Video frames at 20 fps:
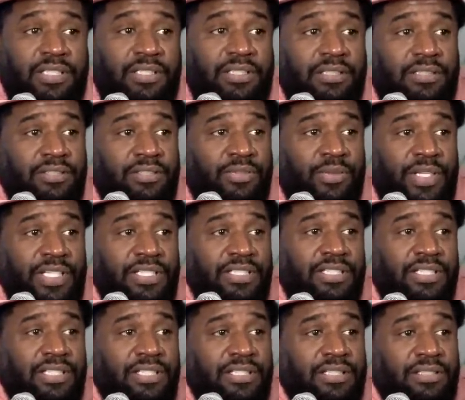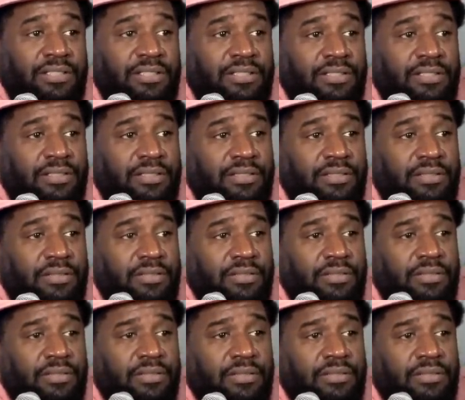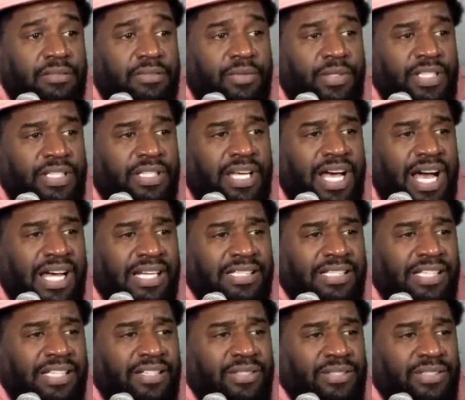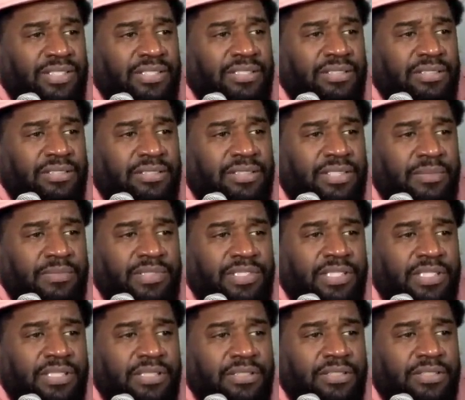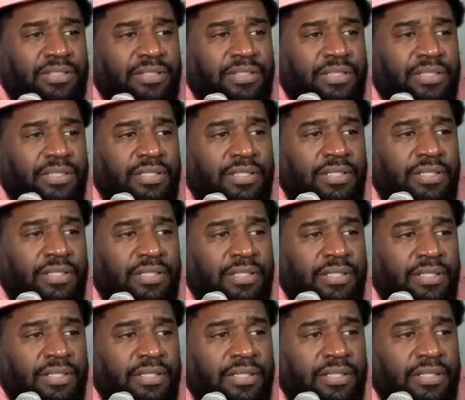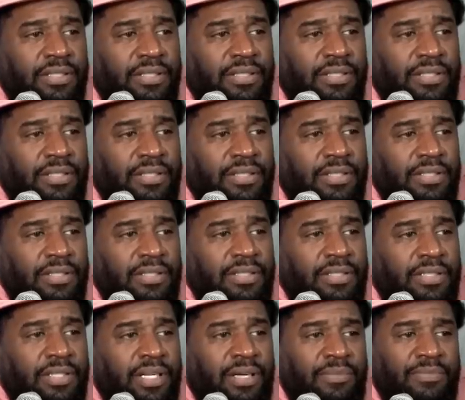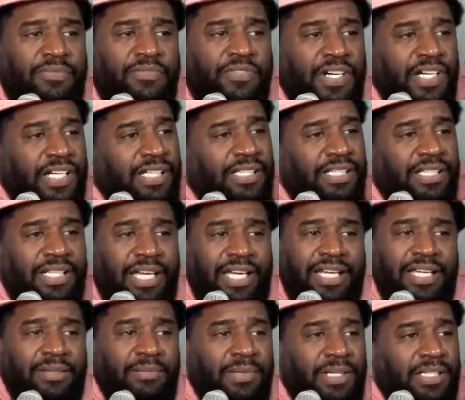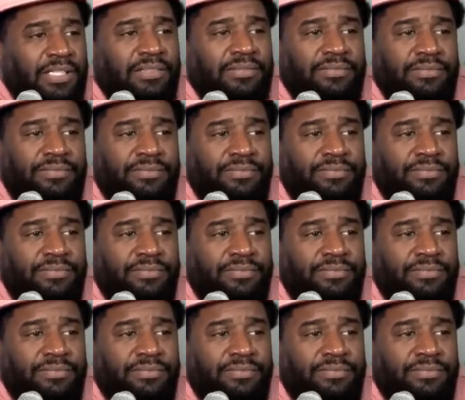drinks and drinks mm-hmm. and drink cocktails and some shit. Damn, he's changing the name all over. I'm fucking the name